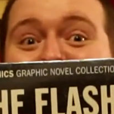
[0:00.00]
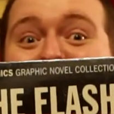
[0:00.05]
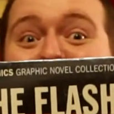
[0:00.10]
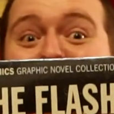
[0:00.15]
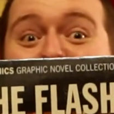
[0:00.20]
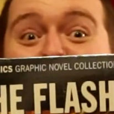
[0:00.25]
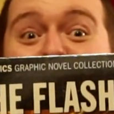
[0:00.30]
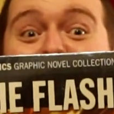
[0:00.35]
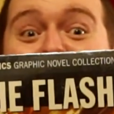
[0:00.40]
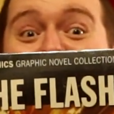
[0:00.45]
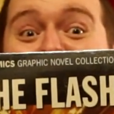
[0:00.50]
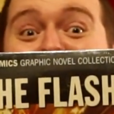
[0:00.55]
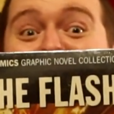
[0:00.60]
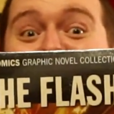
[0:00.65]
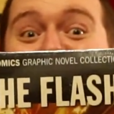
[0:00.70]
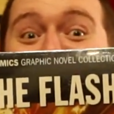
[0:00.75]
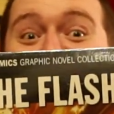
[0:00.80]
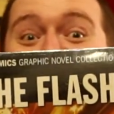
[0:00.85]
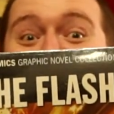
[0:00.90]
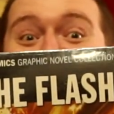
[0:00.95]
number 1
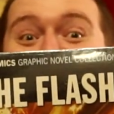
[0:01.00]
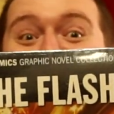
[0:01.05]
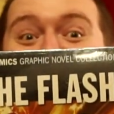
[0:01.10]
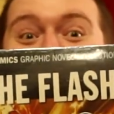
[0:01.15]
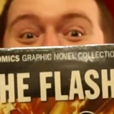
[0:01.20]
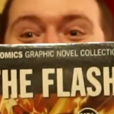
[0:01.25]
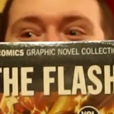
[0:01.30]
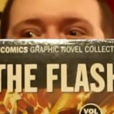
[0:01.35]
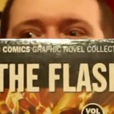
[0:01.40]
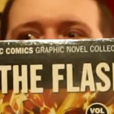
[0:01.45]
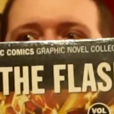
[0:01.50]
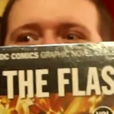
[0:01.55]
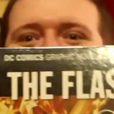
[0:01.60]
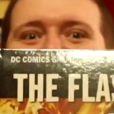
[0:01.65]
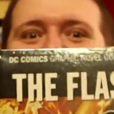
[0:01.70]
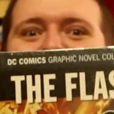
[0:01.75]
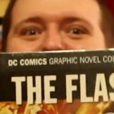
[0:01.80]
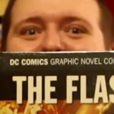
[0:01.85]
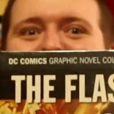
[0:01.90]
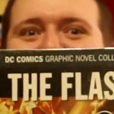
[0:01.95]
in my
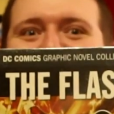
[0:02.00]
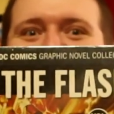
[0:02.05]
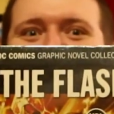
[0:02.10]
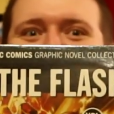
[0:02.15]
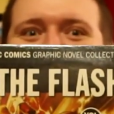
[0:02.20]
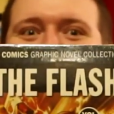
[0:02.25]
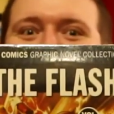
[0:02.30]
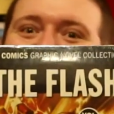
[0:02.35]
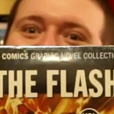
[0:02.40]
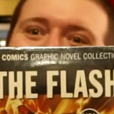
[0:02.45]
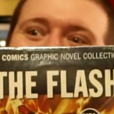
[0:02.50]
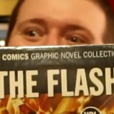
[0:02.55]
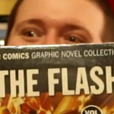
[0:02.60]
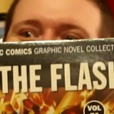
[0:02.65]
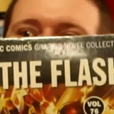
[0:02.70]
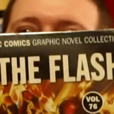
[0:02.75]
personal collection.